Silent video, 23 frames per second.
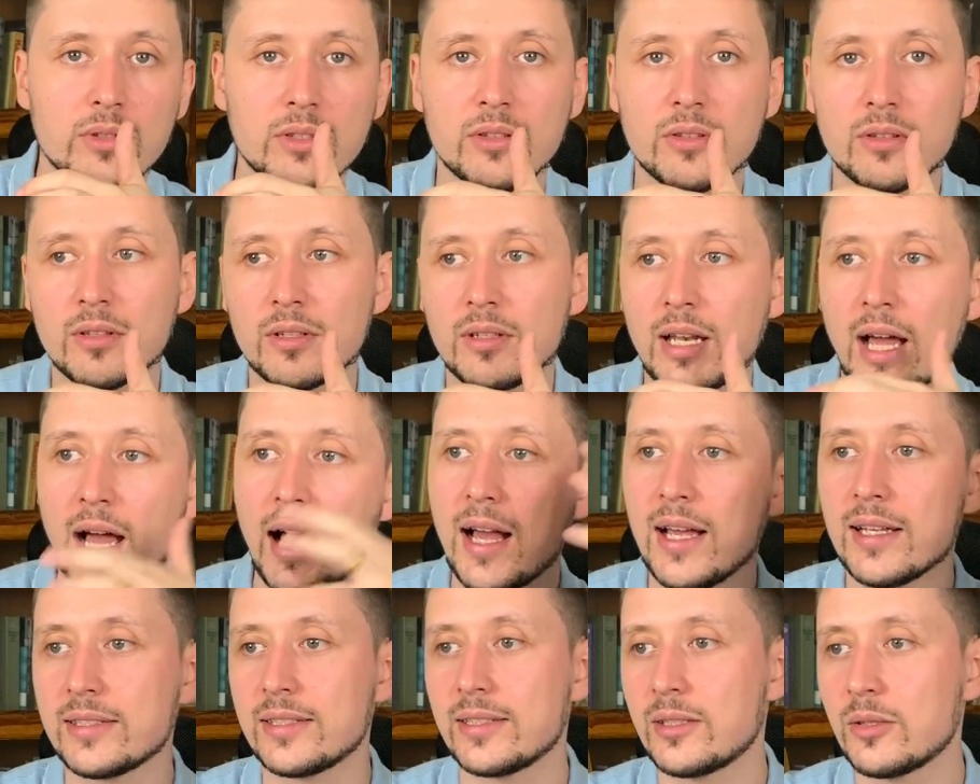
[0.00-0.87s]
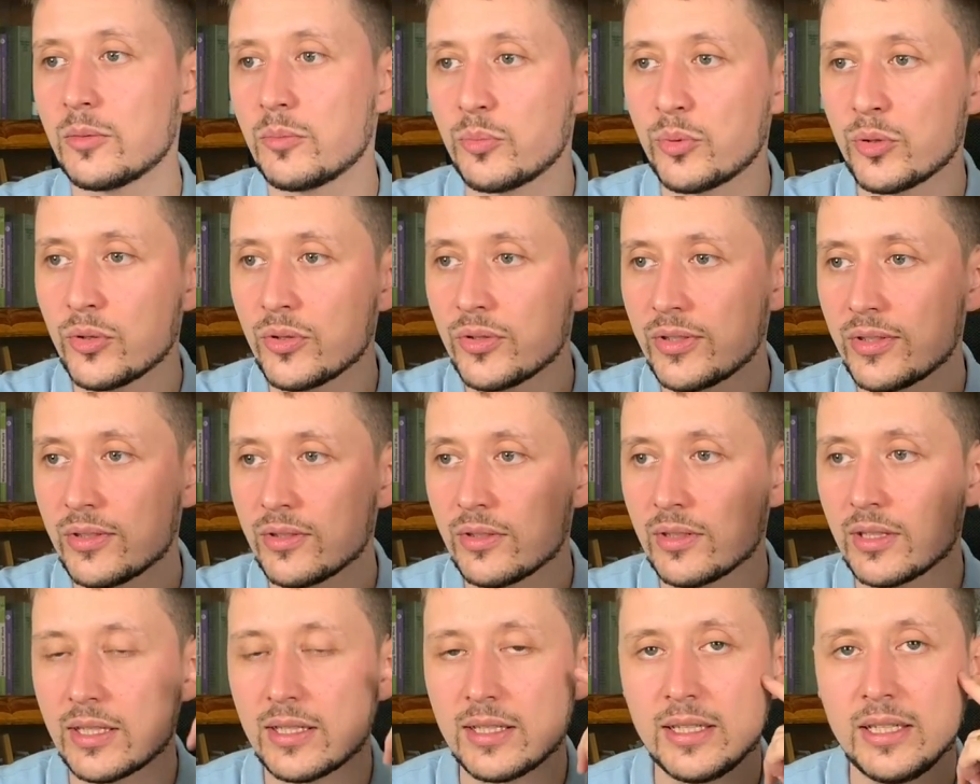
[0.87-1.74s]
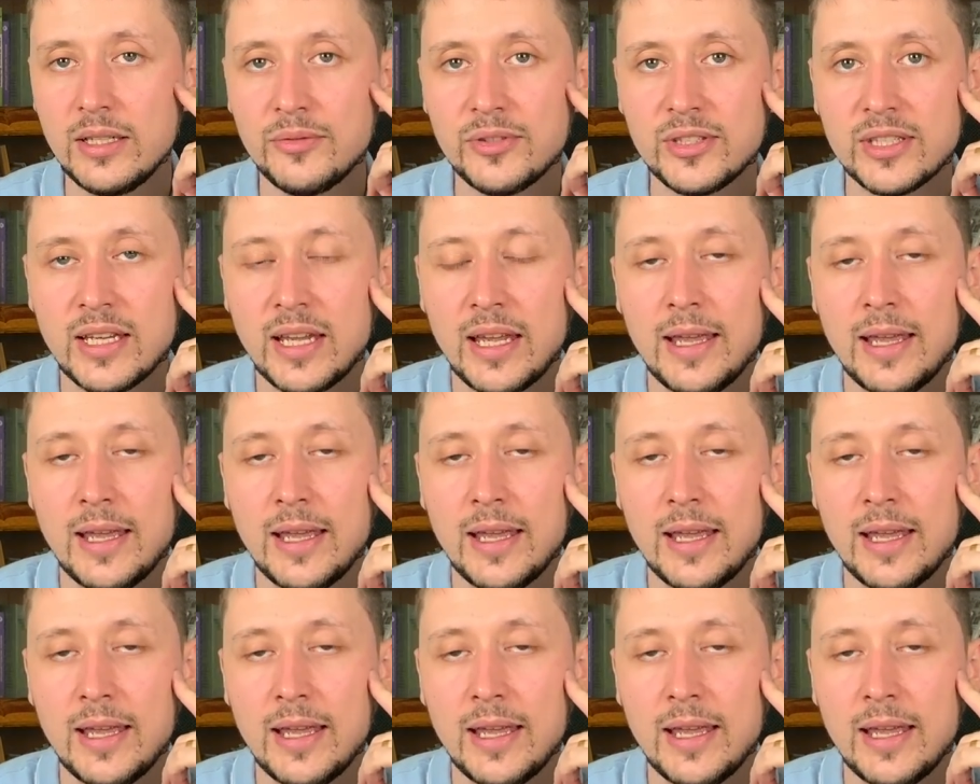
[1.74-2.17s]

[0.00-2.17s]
the last person that leaves.